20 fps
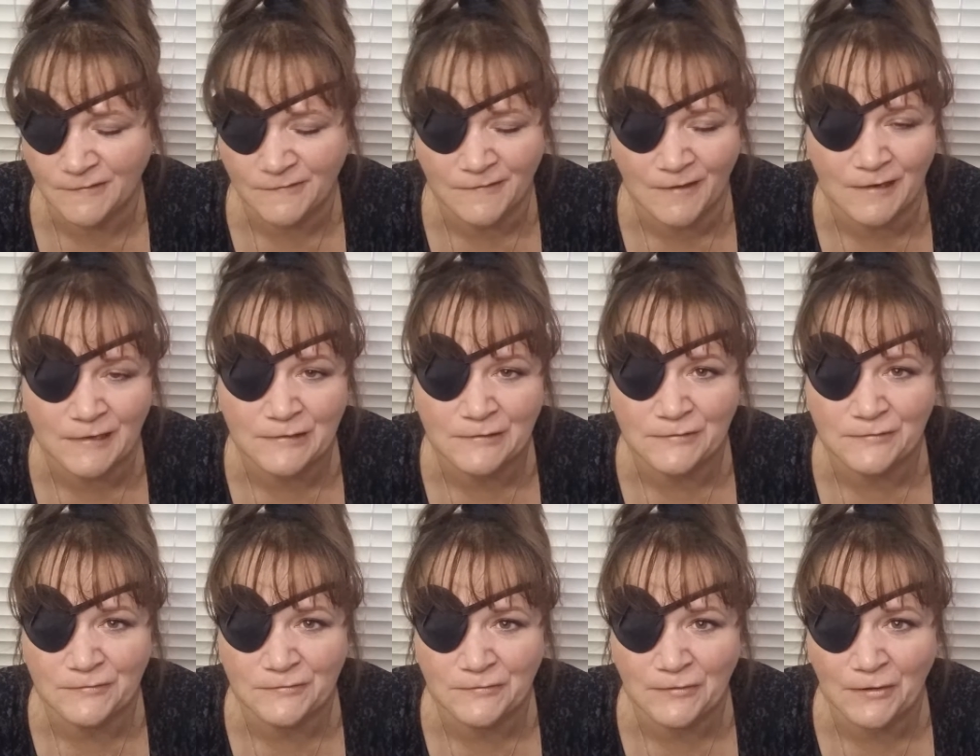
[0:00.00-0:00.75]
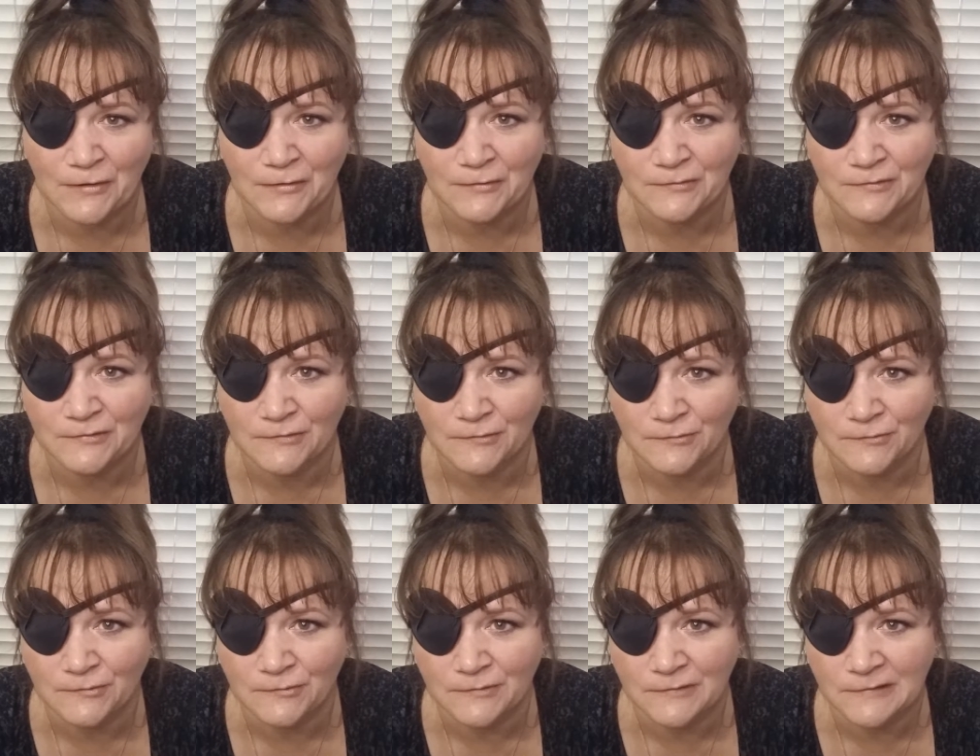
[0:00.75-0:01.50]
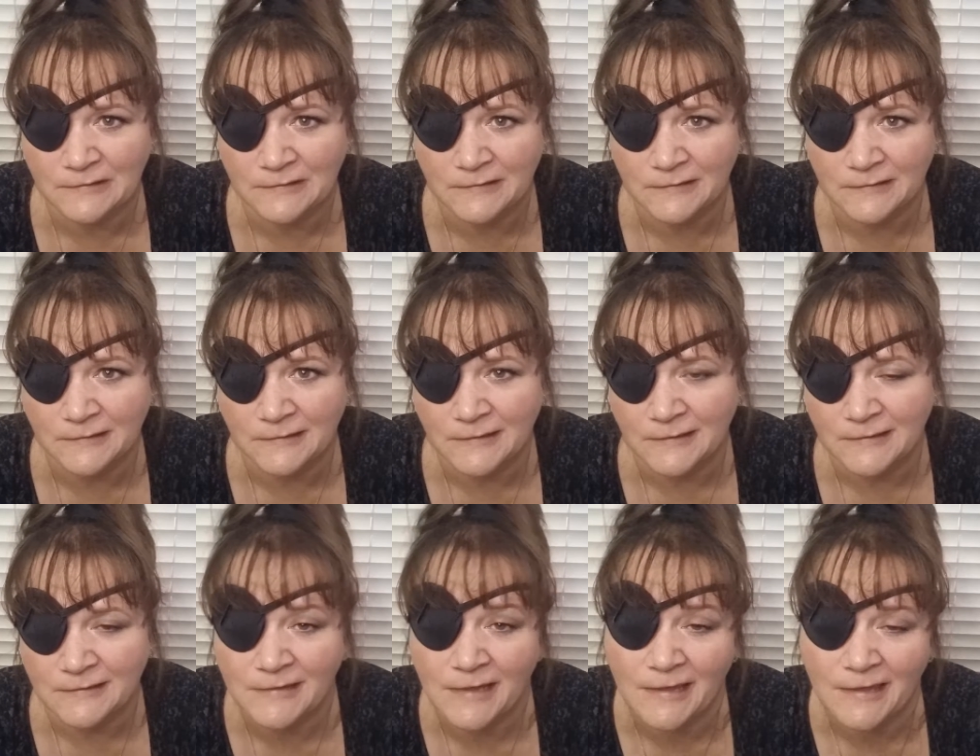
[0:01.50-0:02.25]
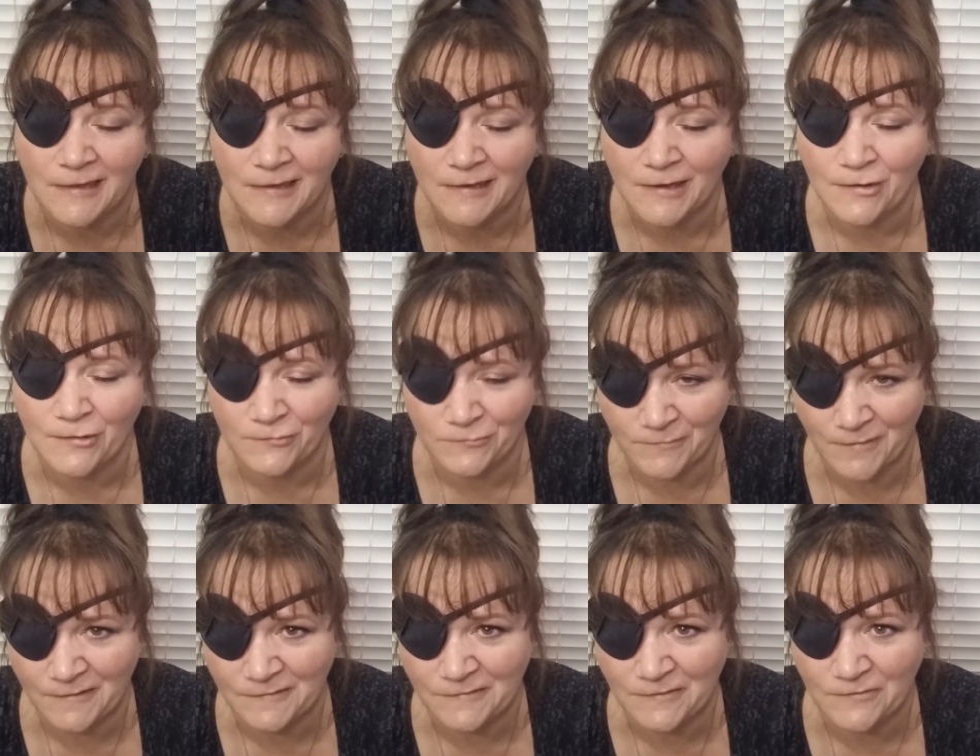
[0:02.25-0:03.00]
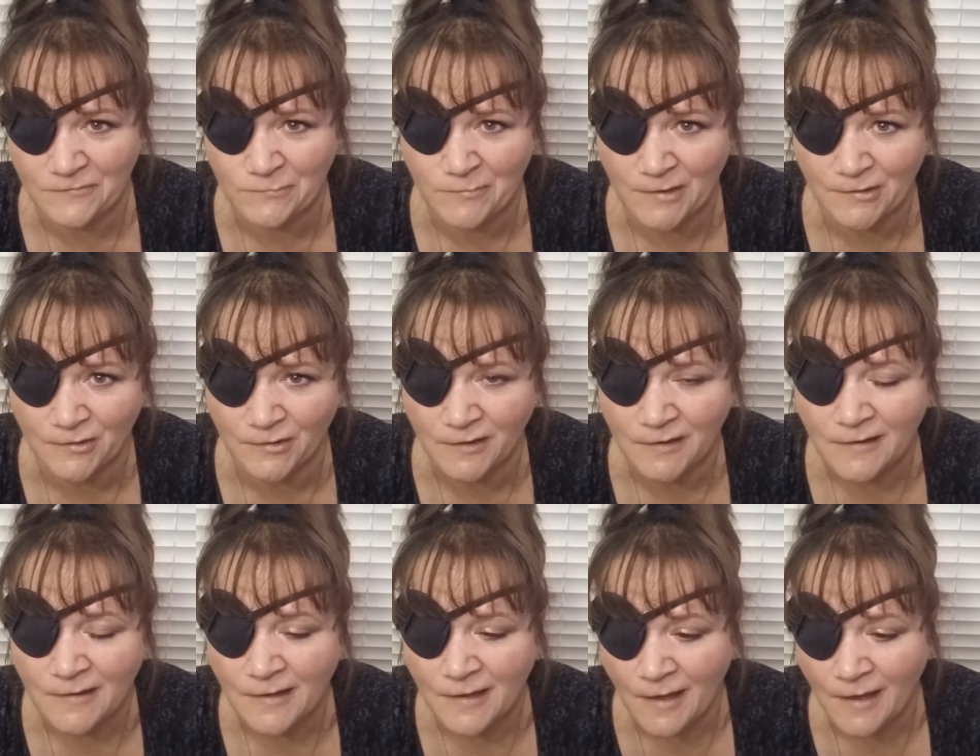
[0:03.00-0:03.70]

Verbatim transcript: decided to start taking care of myself better.